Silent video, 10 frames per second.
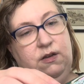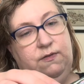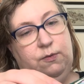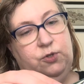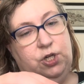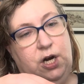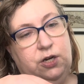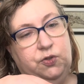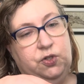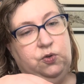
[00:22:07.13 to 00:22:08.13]
from
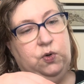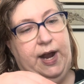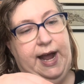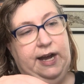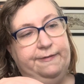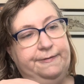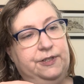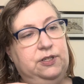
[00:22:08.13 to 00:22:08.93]
Charles Craft.